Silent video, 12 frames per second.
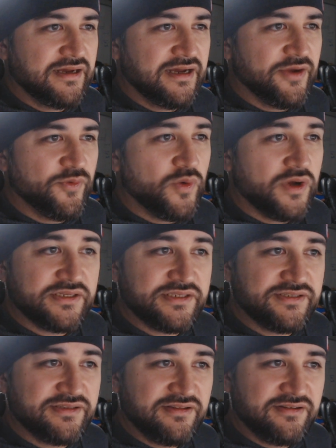I want
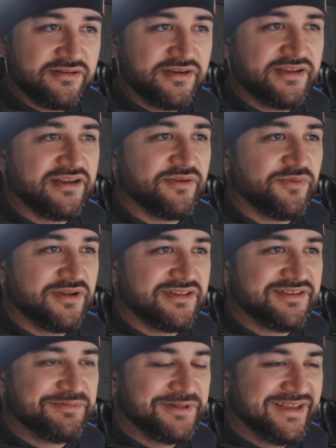to learn it. I want
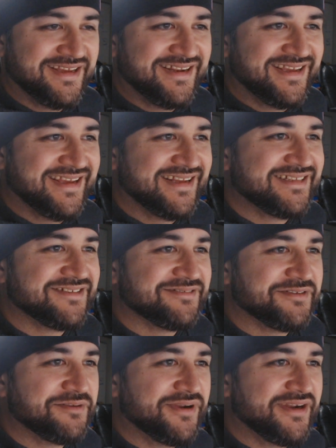to play it again, so I'm
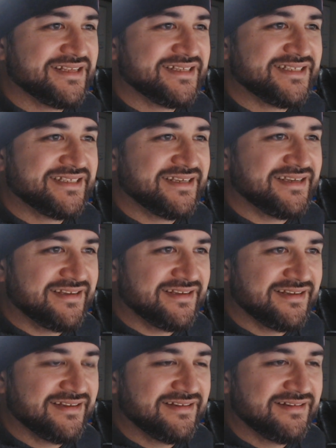going to put it as C.
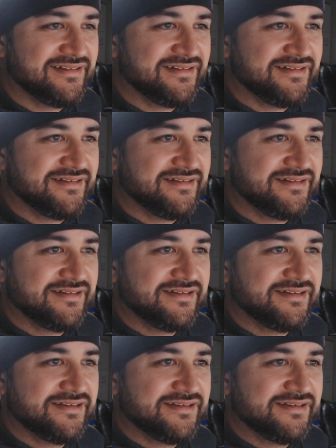
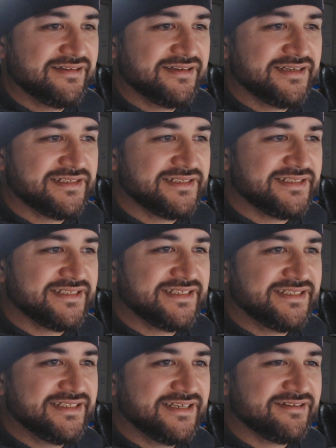Because
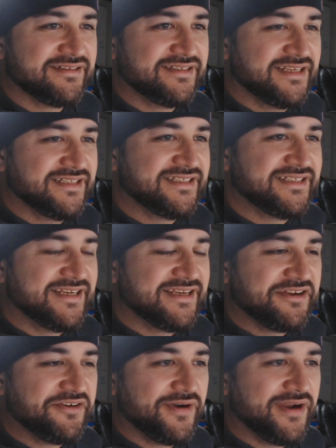it's
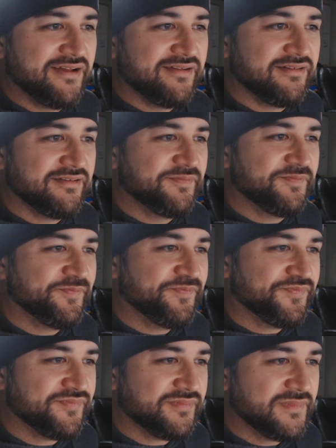sticking around.
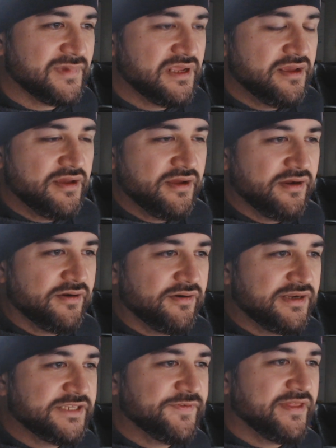
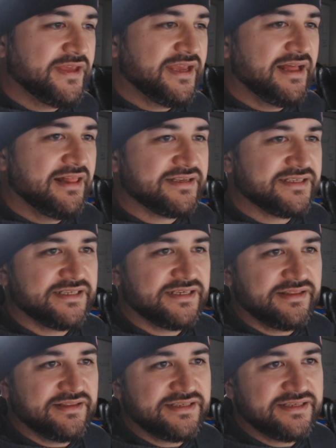Race for the
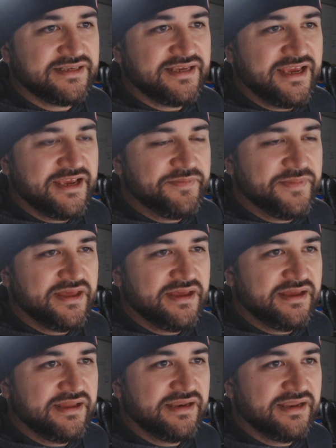Galaxy. This is a game
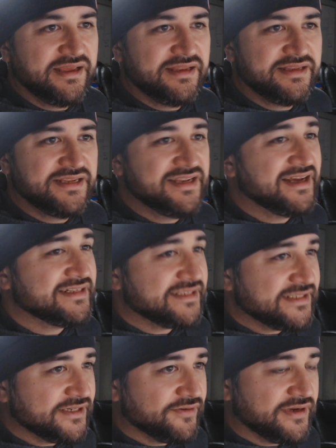that did not
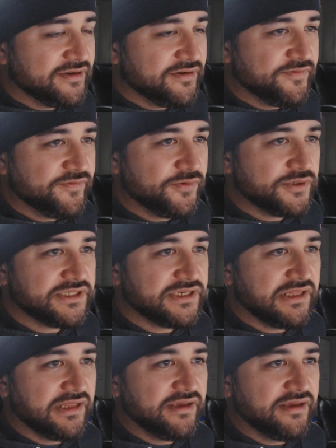stick around,
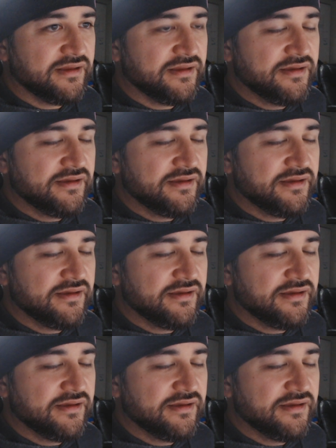unfortunately.